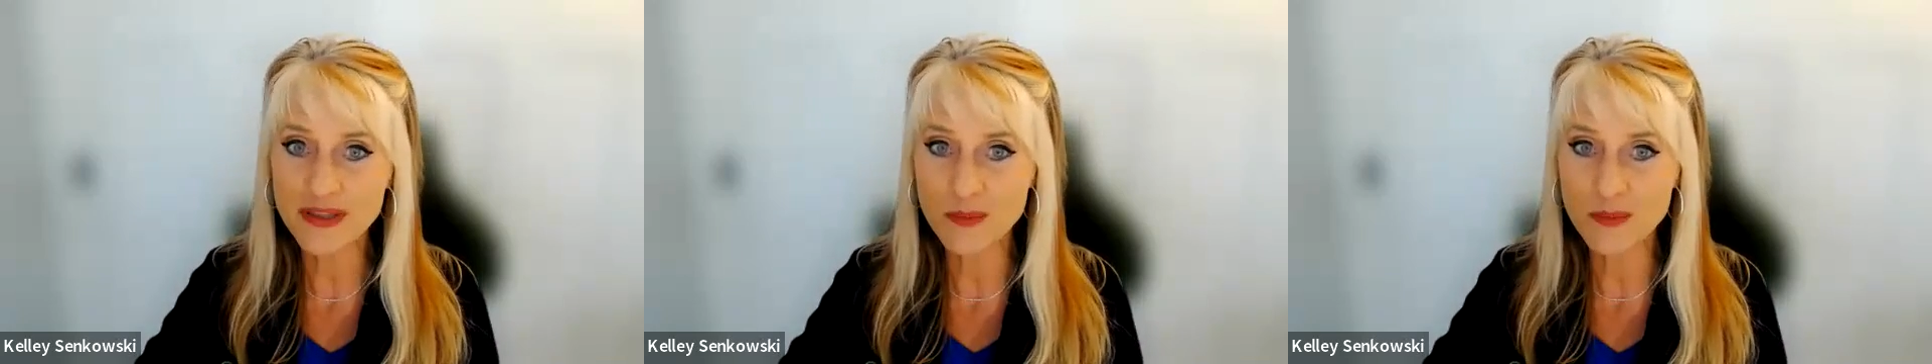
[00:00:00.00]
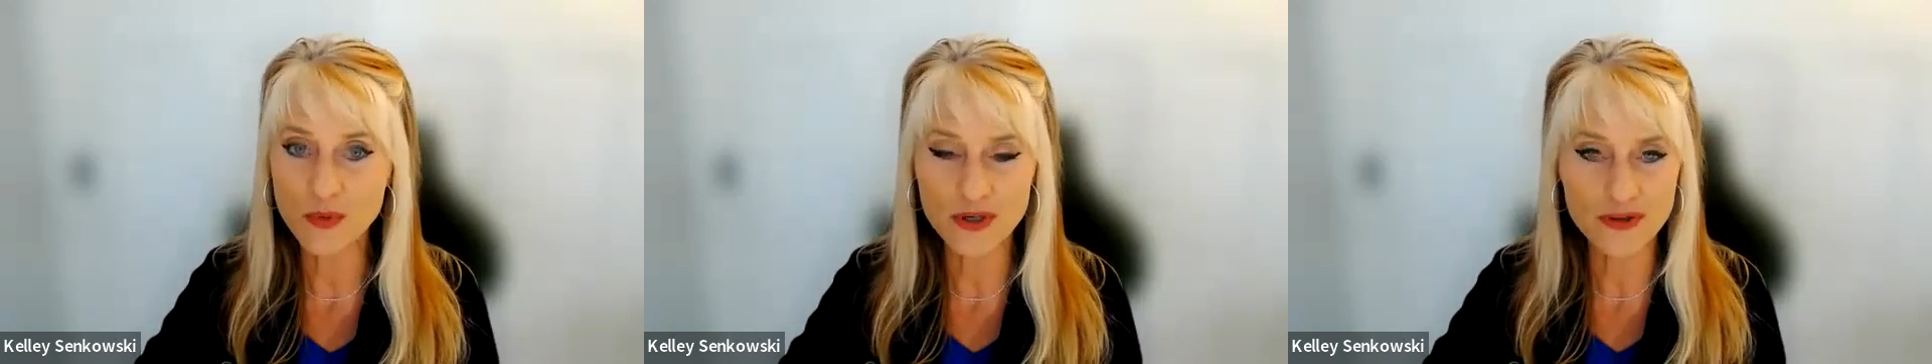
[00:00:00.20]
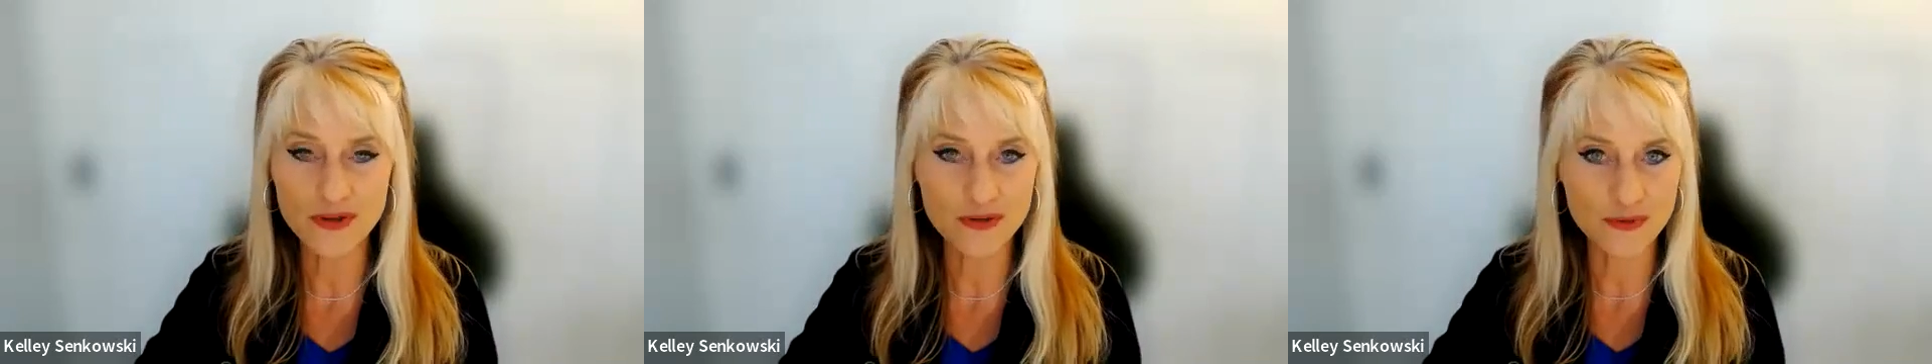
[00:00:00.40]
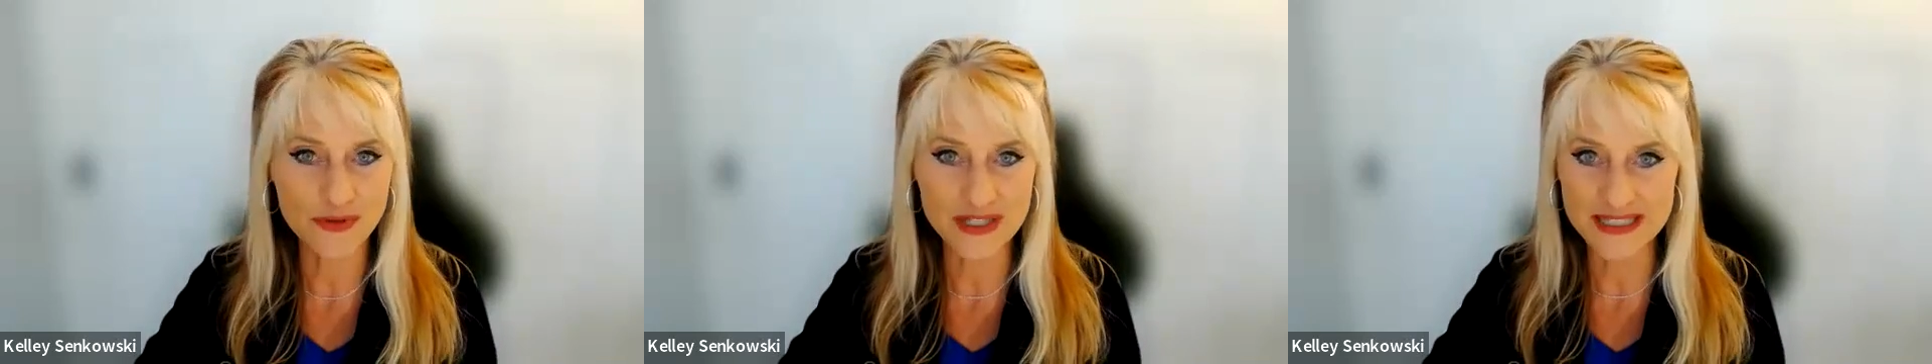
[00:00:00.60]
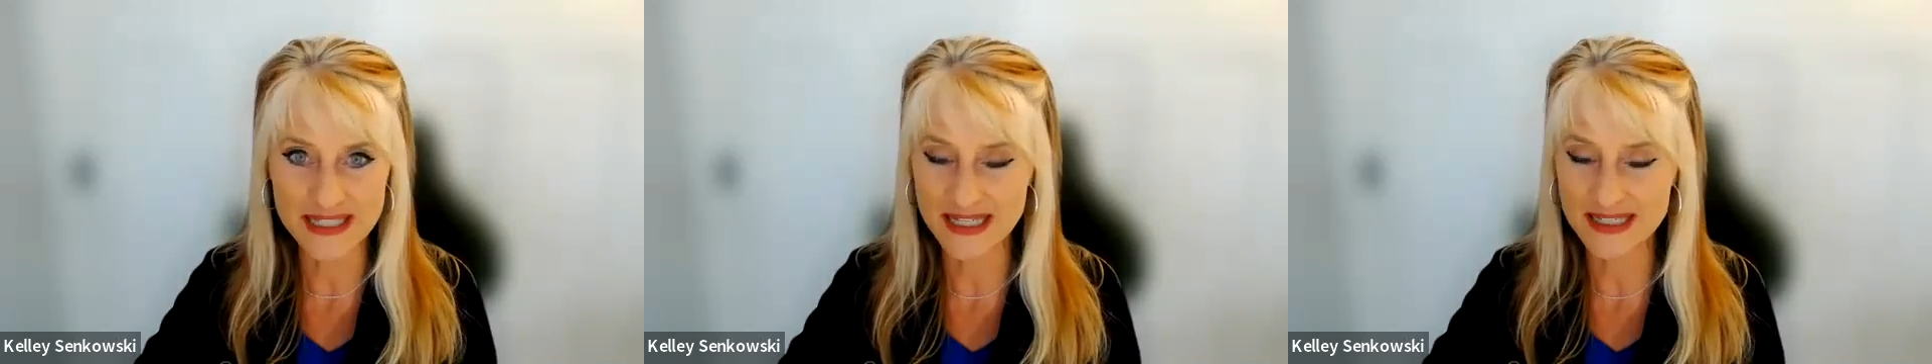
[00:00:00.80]
them work through
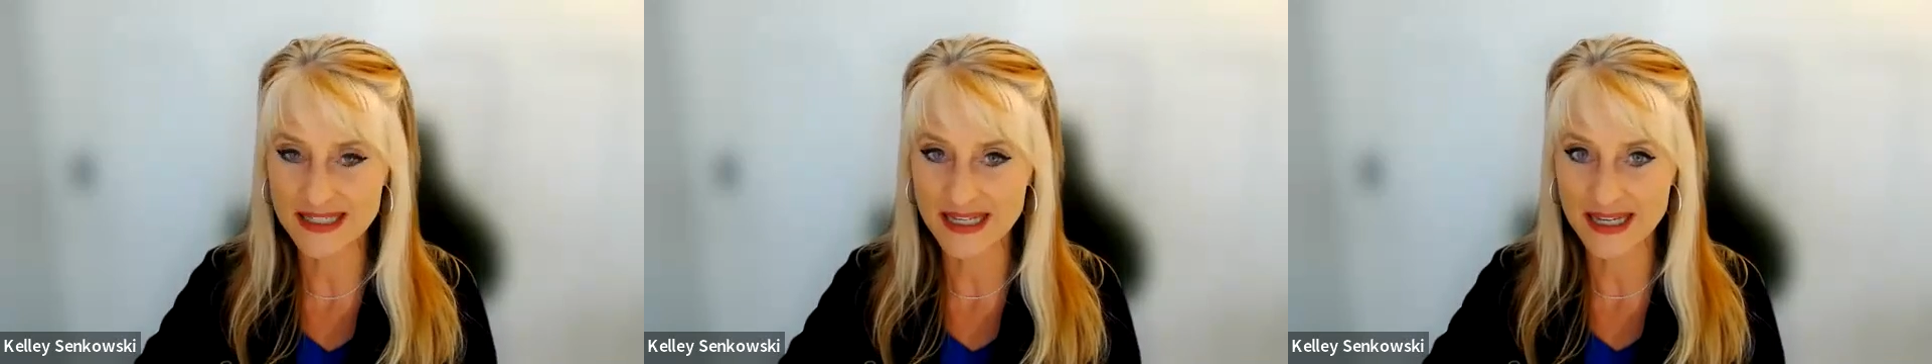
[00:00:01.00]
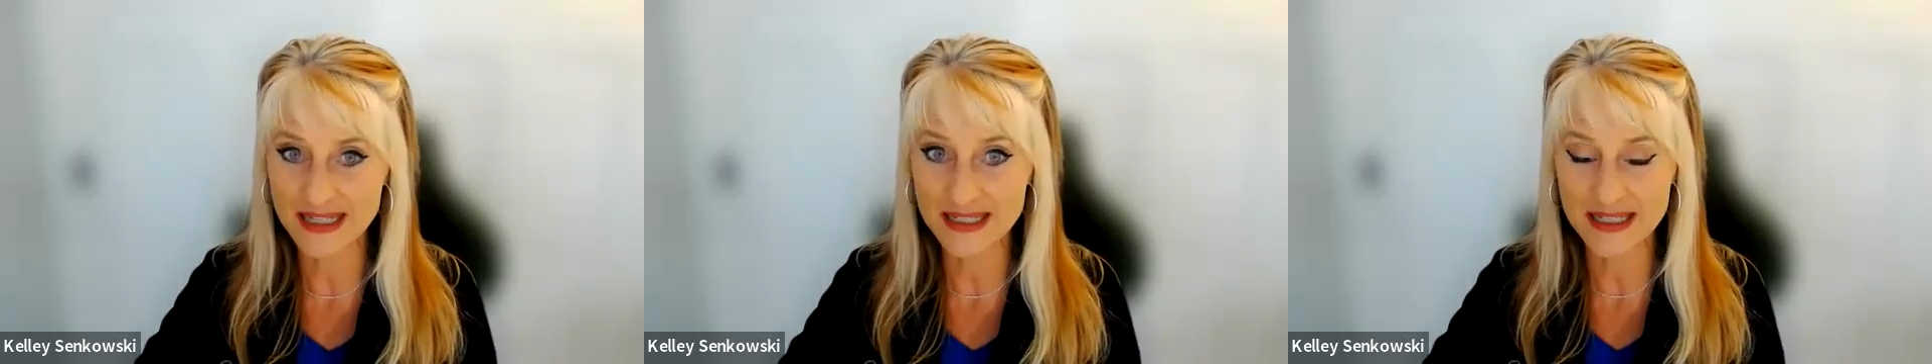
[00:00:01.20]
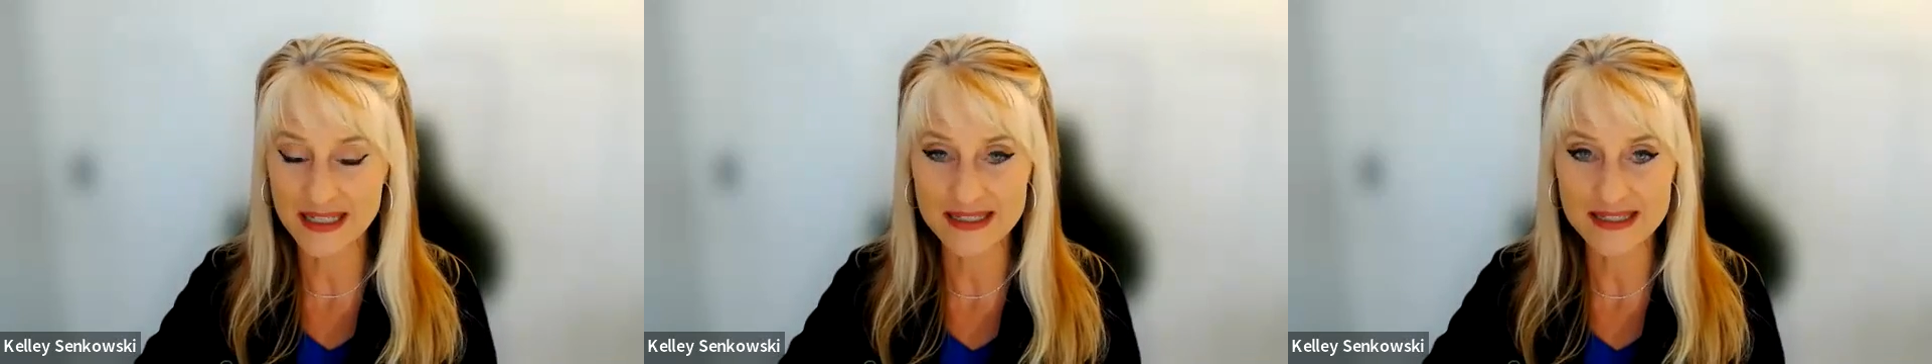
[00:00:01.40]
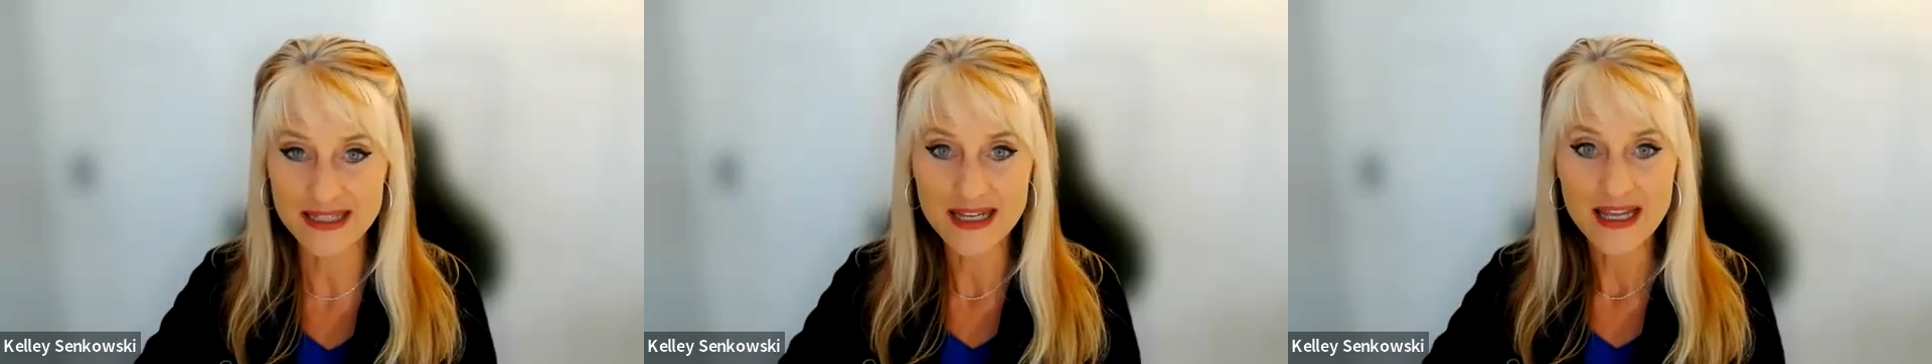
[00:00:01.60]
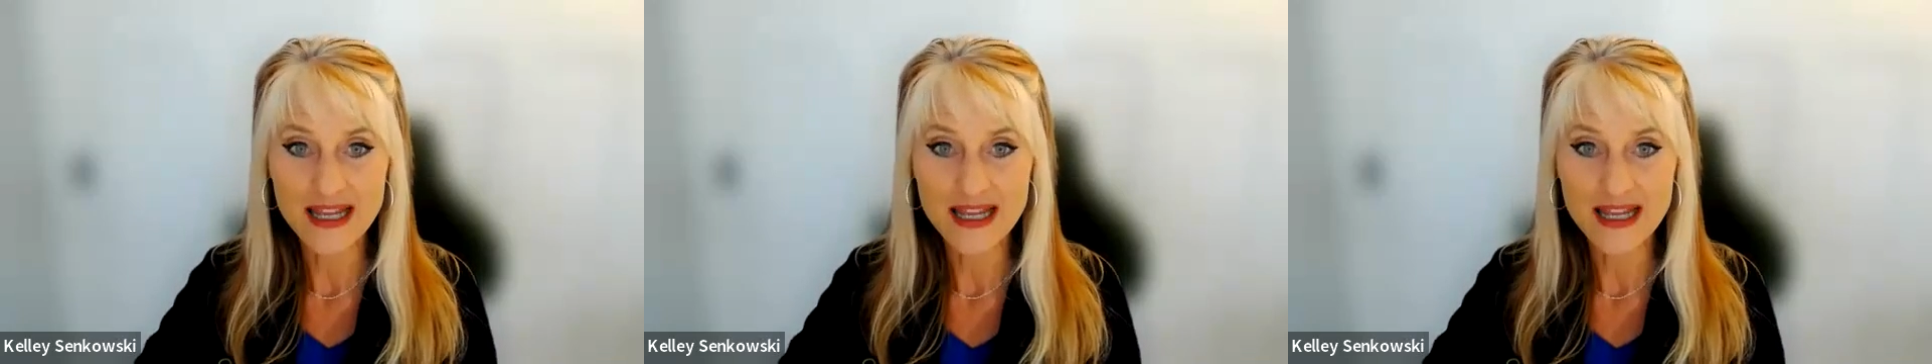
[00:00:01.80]
these anxieties.